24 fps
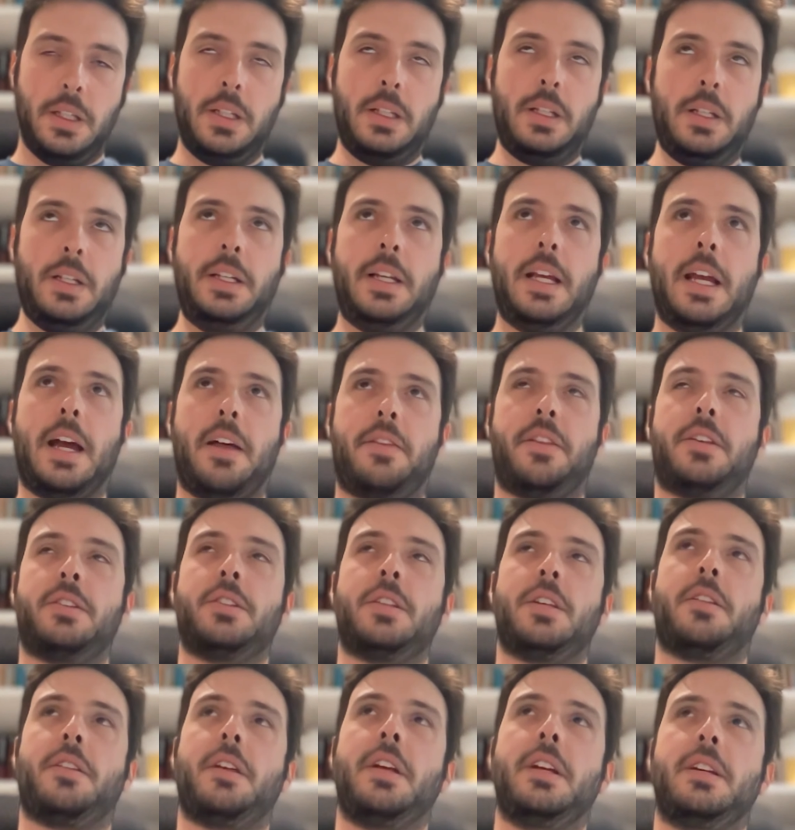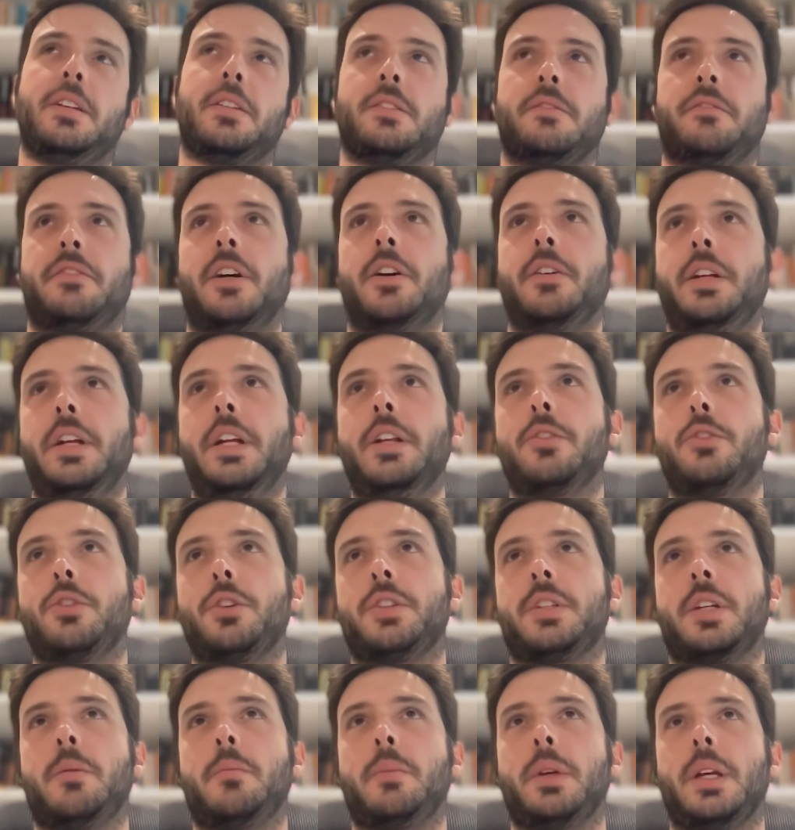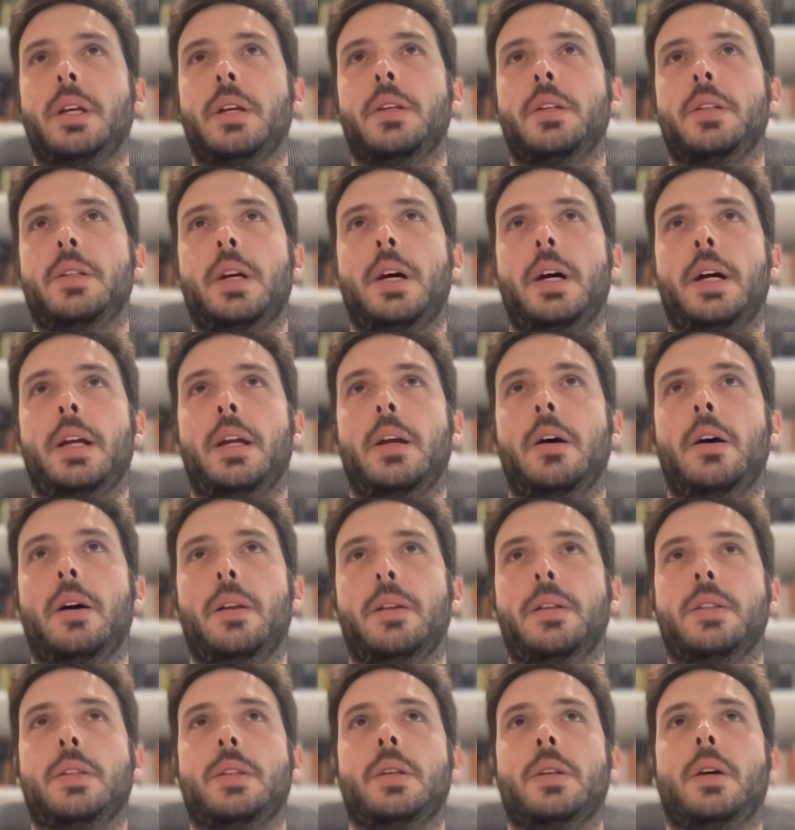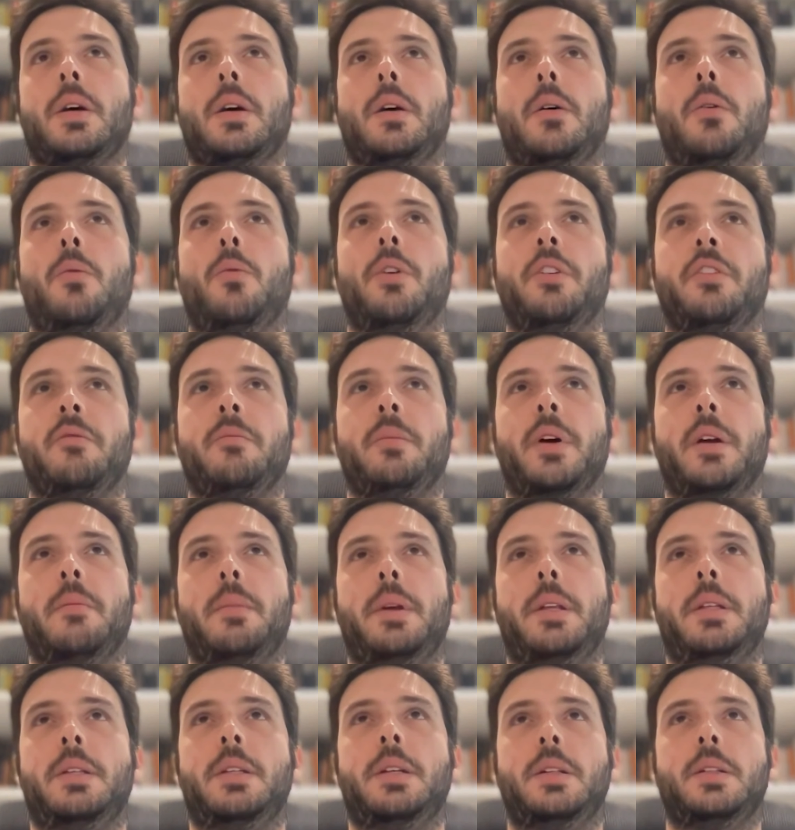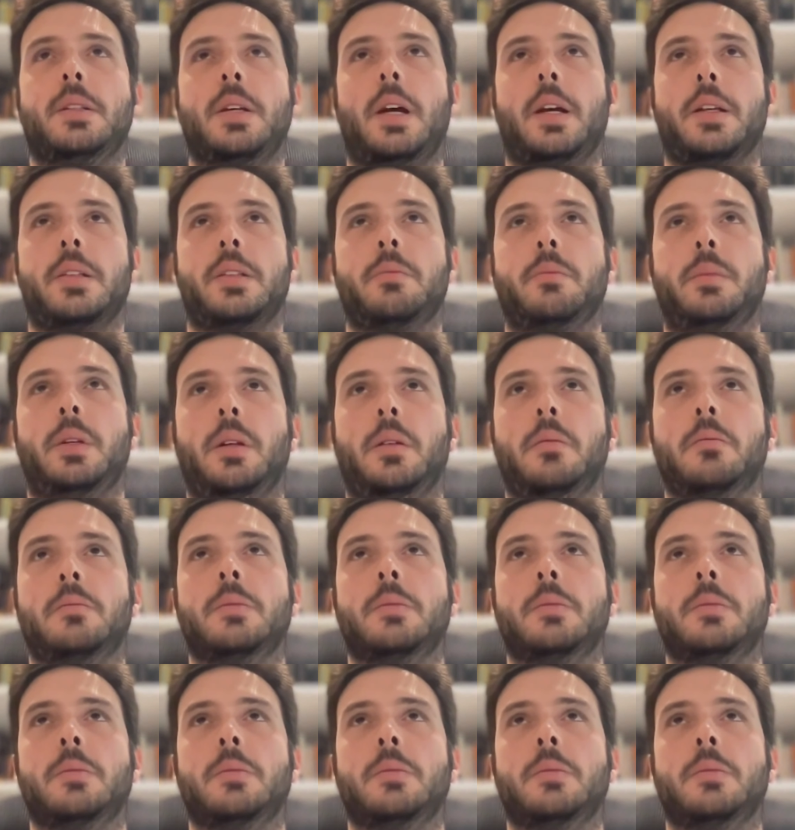Yeah, this I think is very interesting, because I got one of my mentees asked me,